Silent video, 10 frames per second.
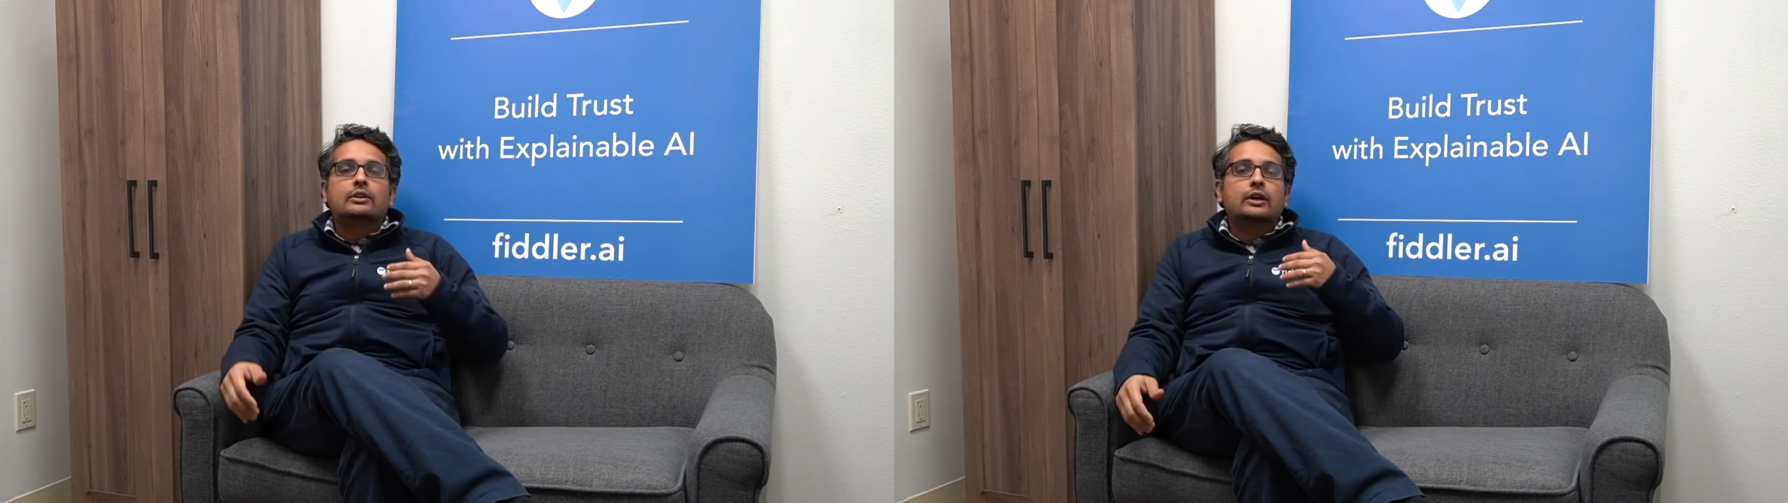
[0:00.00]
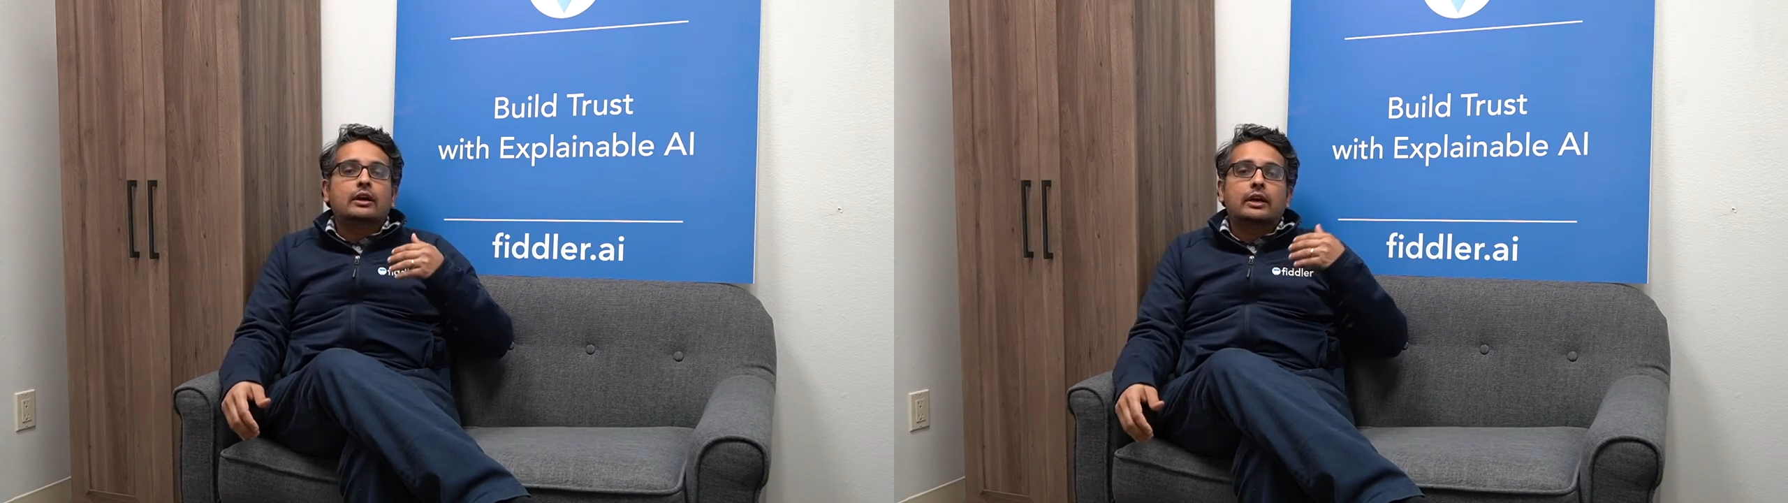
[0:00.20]

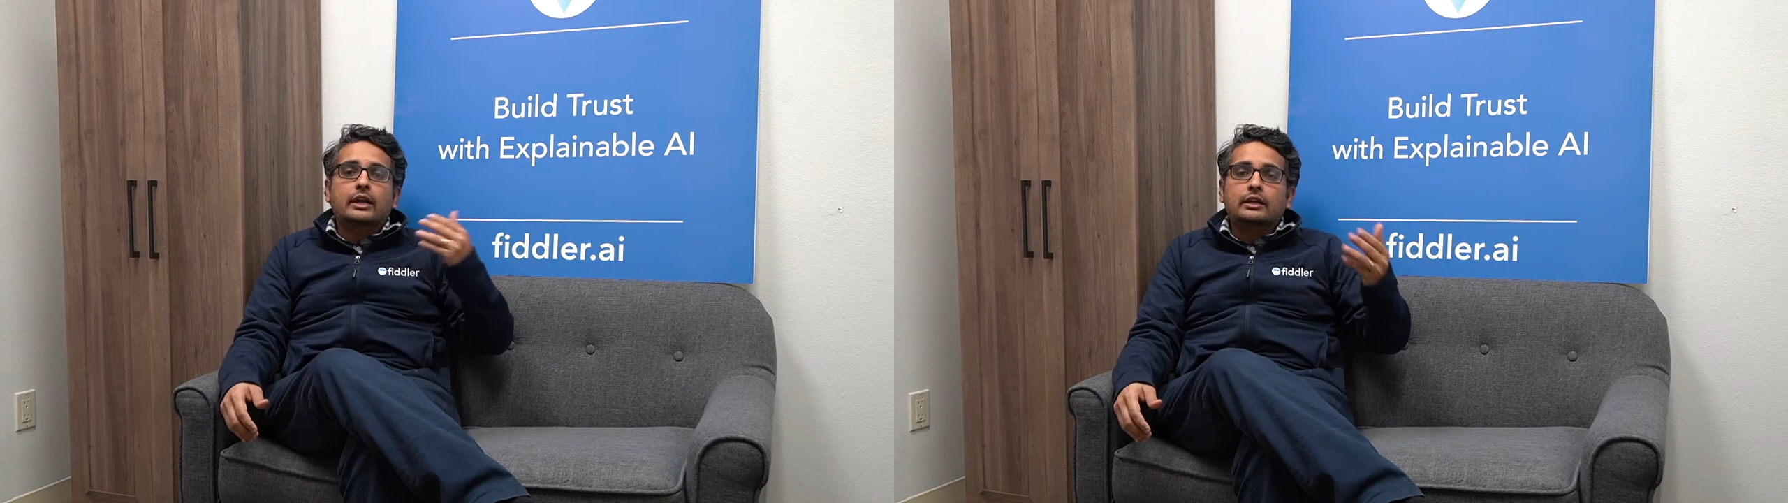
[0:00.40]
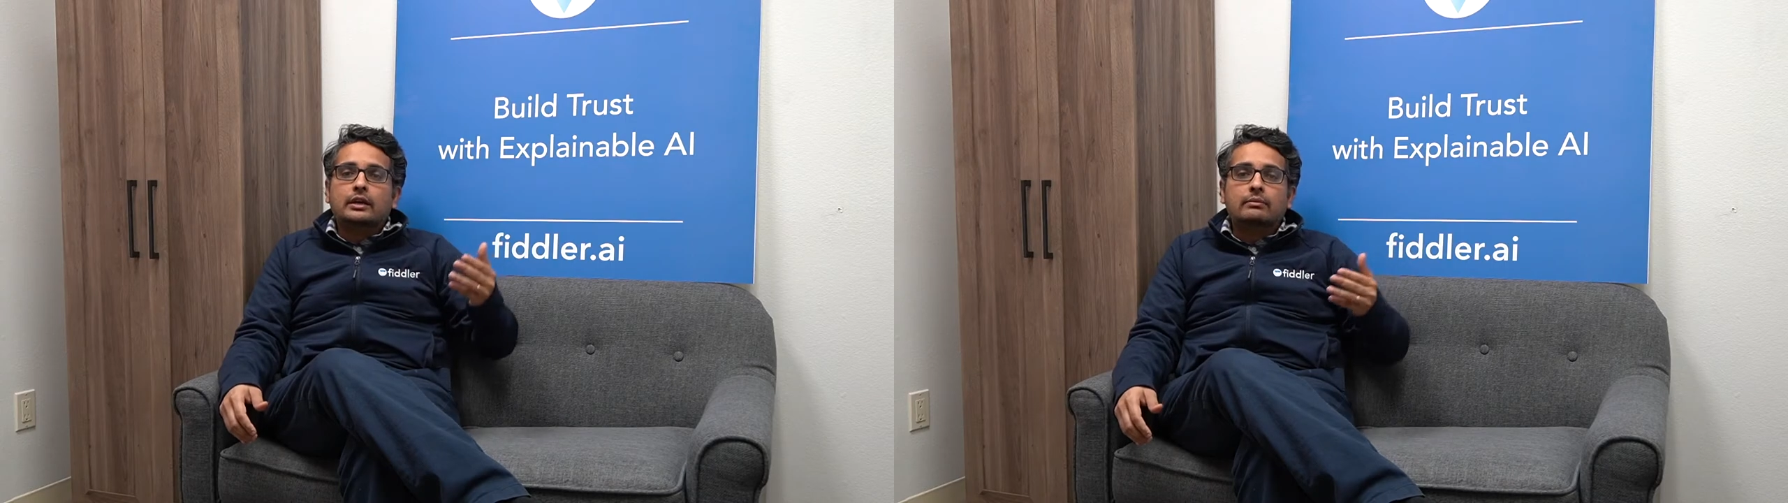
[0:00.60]
their
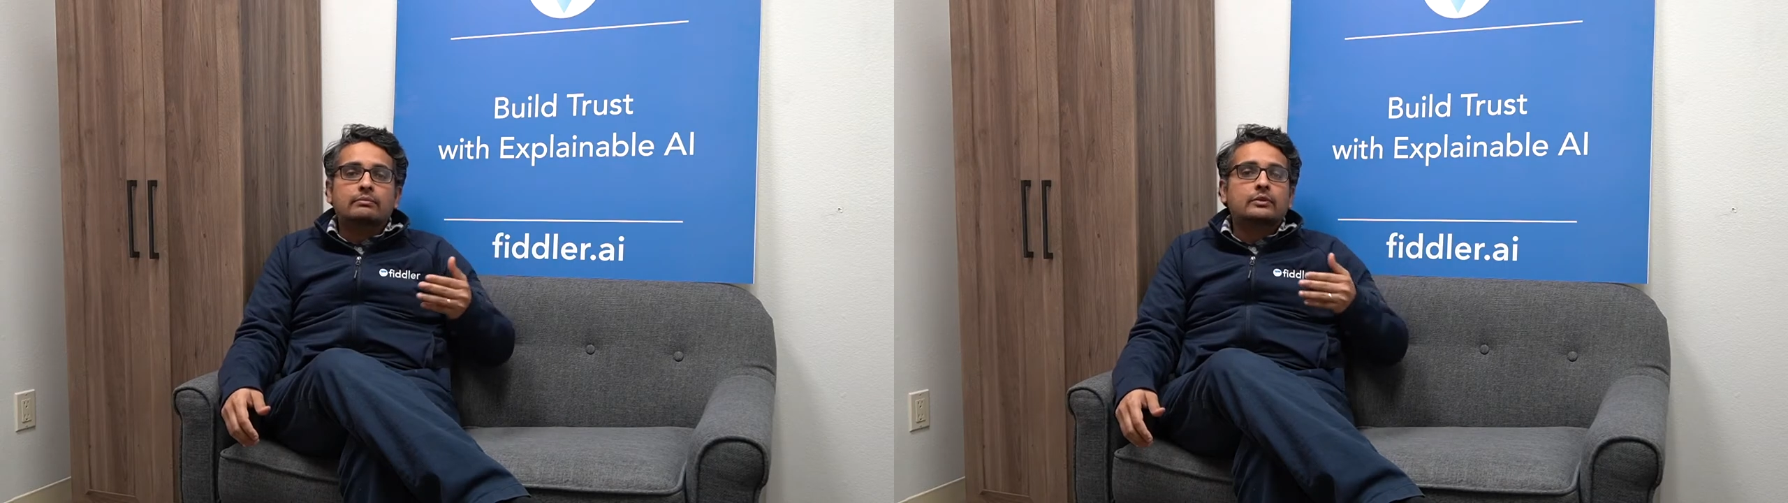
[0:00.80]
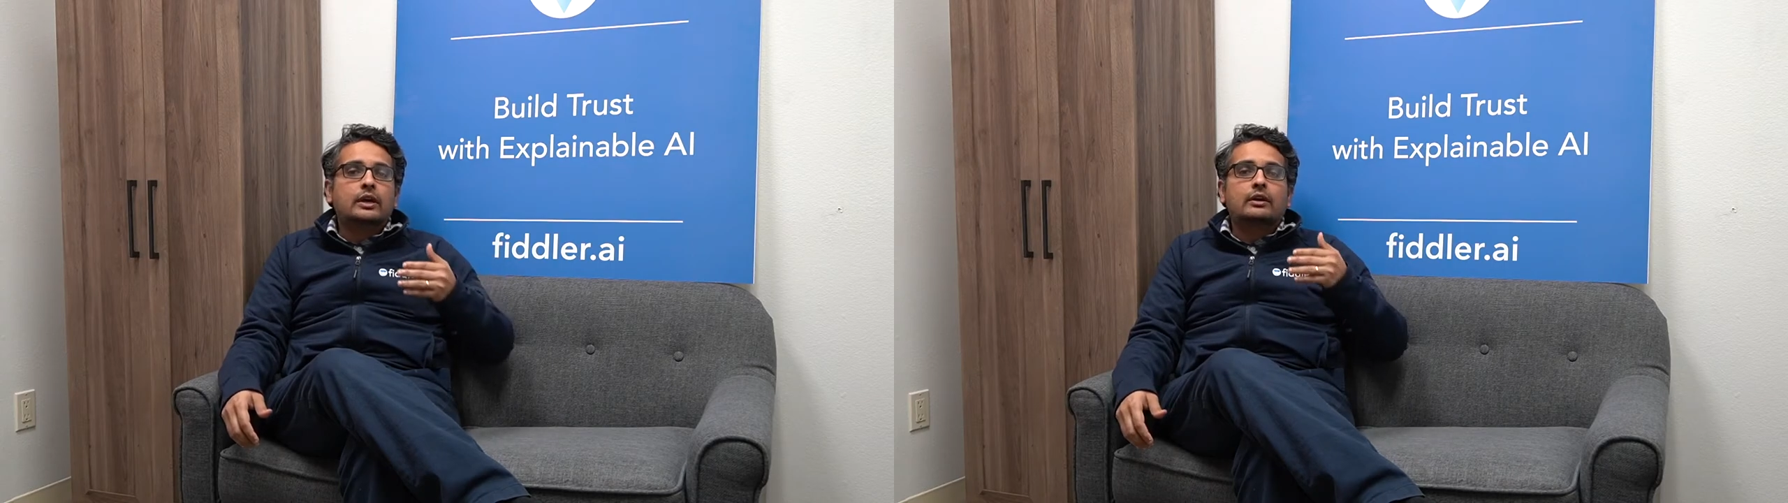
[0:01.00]

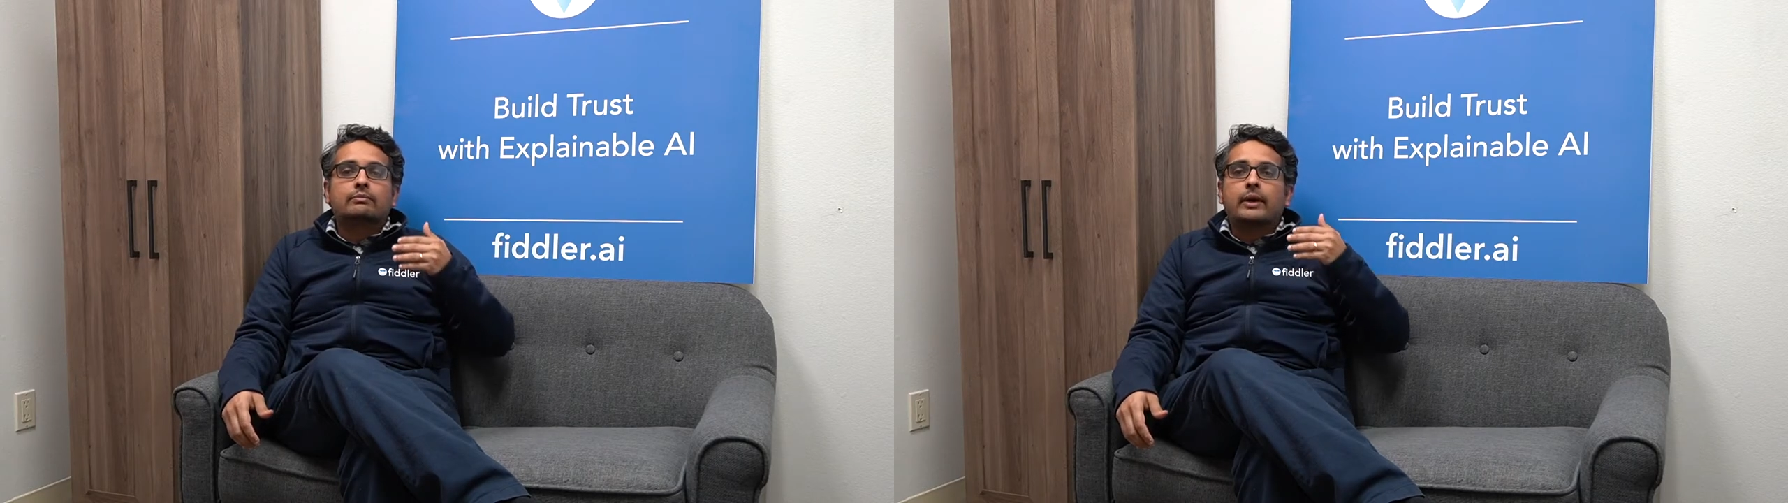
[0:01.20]
income, their